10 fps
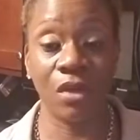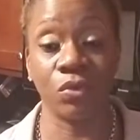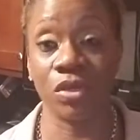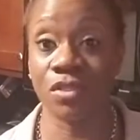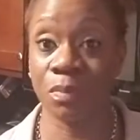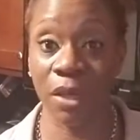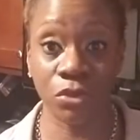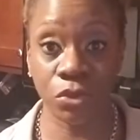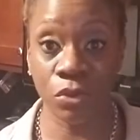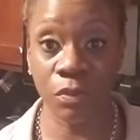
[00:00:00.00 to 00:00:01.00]
I don't
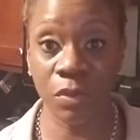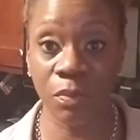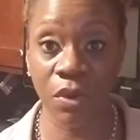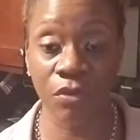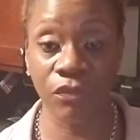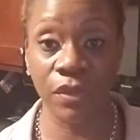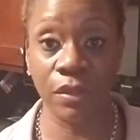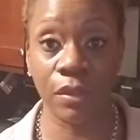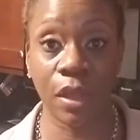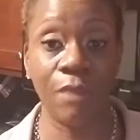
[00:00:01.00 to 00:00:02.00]
expect you to be
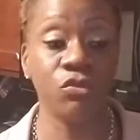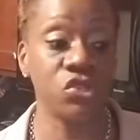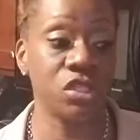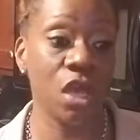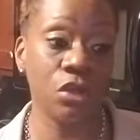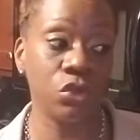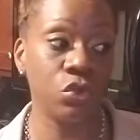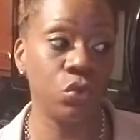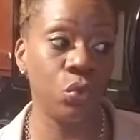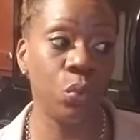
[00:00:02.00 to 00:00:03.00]
perfect. I'm just telling
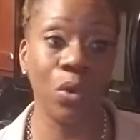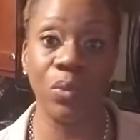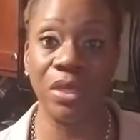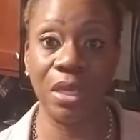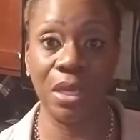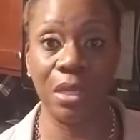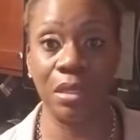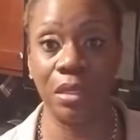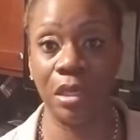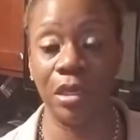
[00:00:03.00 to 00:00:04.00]
you what we can
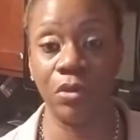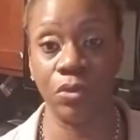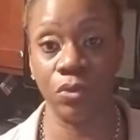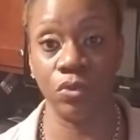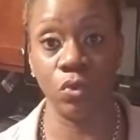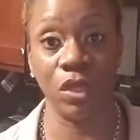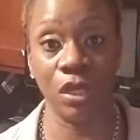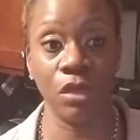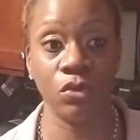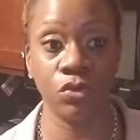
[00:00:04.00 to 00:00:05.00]
and can't do. You
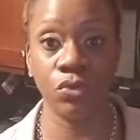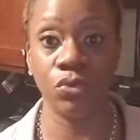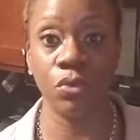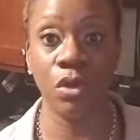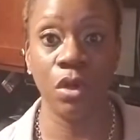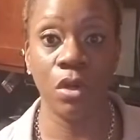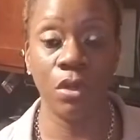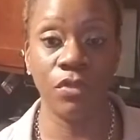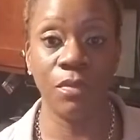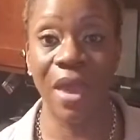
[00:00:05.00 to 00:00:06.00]
can't do
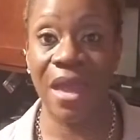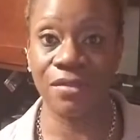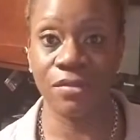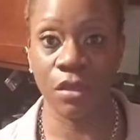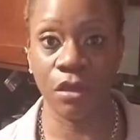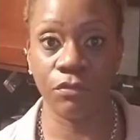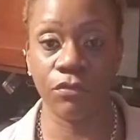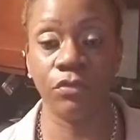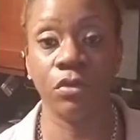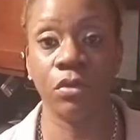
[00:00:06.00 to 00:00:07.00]
the bad stuff
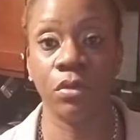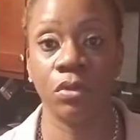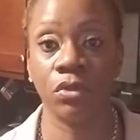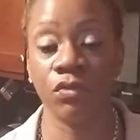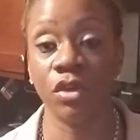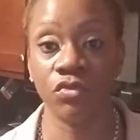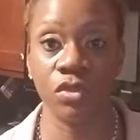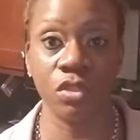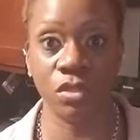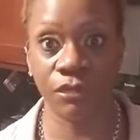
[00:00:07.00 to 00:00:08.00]

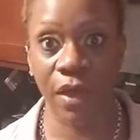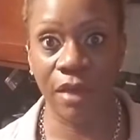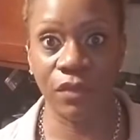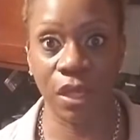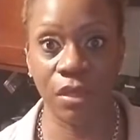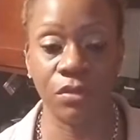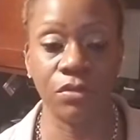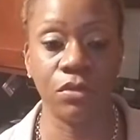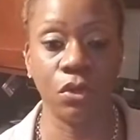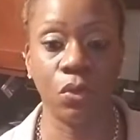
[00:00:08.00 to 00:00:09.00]
365 days.
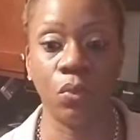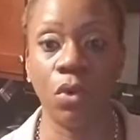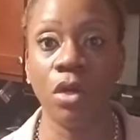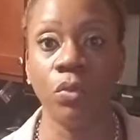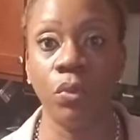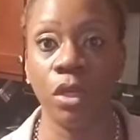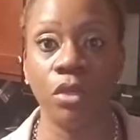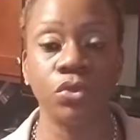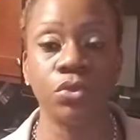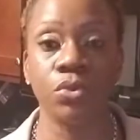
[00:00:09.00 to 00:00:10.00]
1
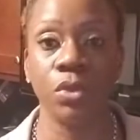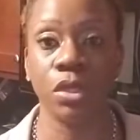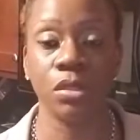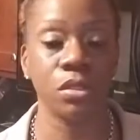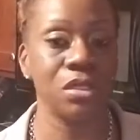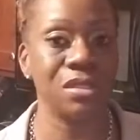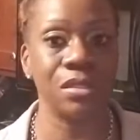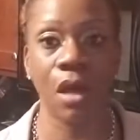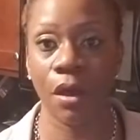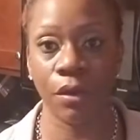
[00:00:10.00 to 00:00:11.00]
week, 2 weeks
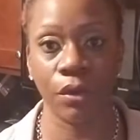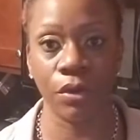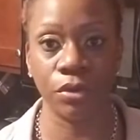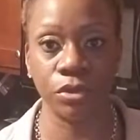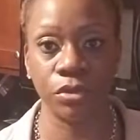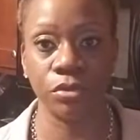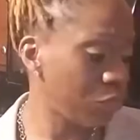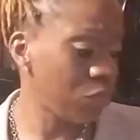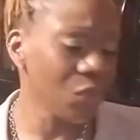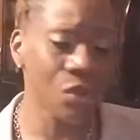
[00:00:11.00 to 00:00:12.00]
is not going to hurt you.
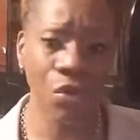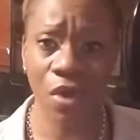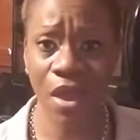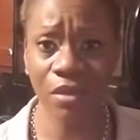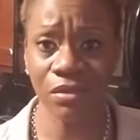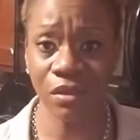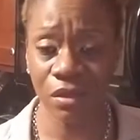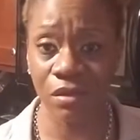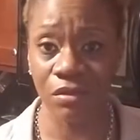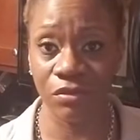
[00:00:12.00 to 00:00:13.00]
Go ahead and
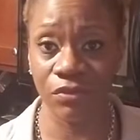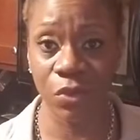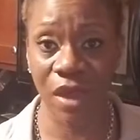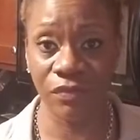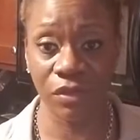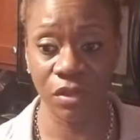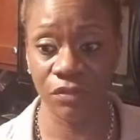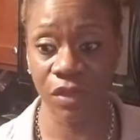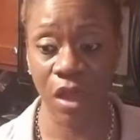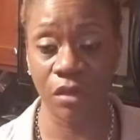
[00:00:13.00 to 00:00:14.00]
live. You have to
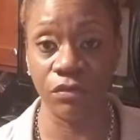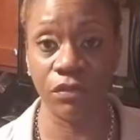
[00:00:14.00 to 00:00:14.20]
live life.